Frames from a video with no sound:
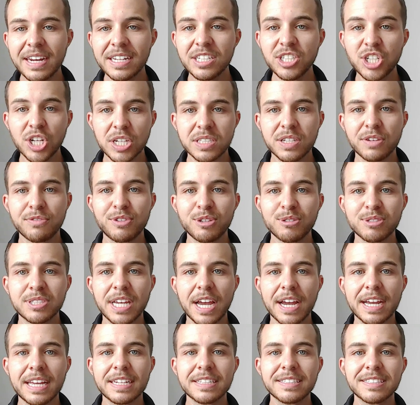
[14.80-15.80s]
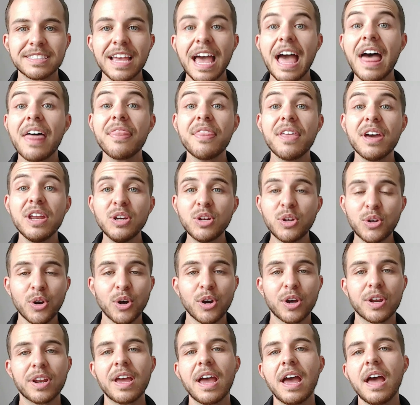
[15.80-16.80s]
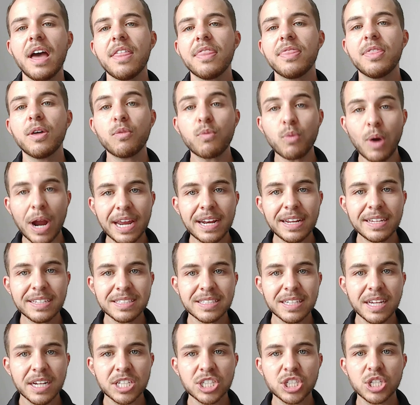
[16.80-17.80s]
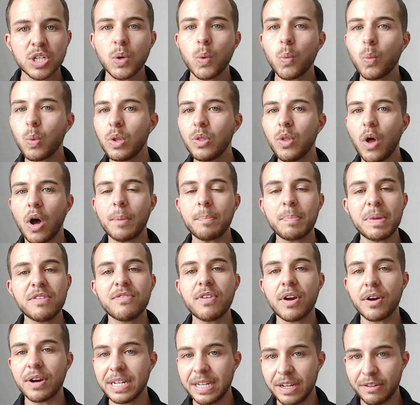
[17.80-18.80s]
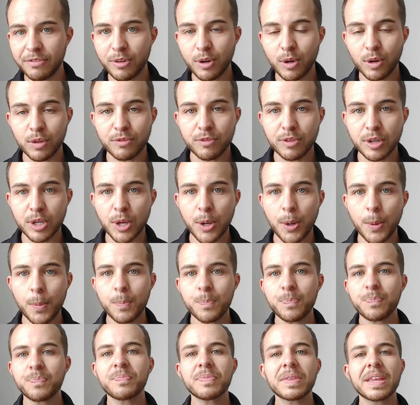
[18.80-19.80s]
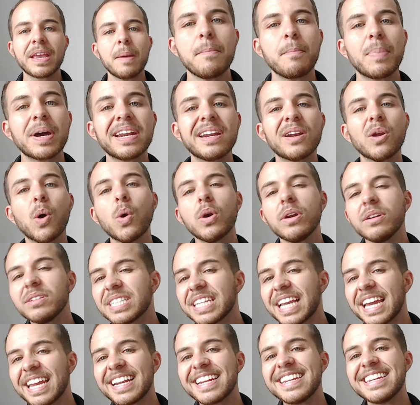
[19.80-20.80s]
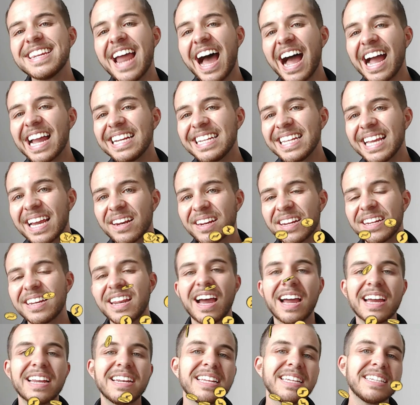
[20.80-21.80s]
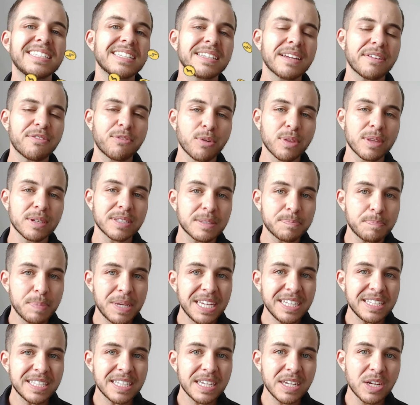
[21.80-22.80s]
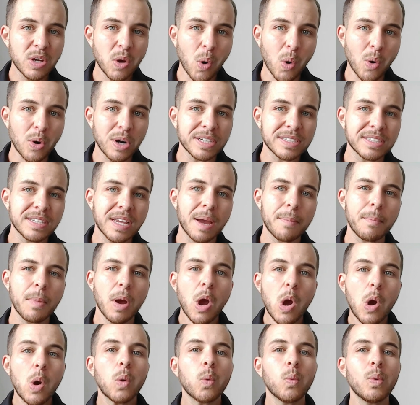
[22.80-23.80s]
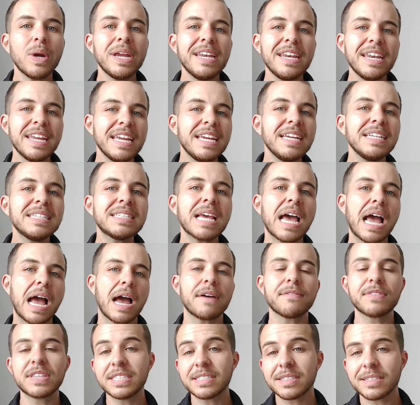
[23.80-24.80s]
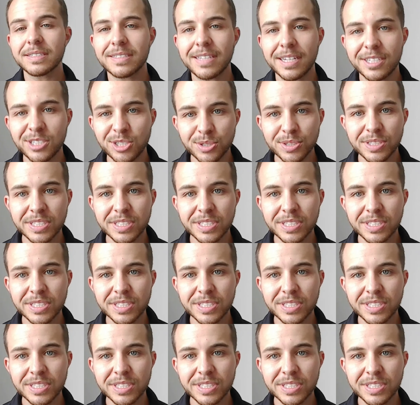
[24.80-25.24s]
in just a few seconds, then good. The writing section will not be very difficult for you. But in order to get a 90 out of 90 for this PTE core exam, we need to have these essential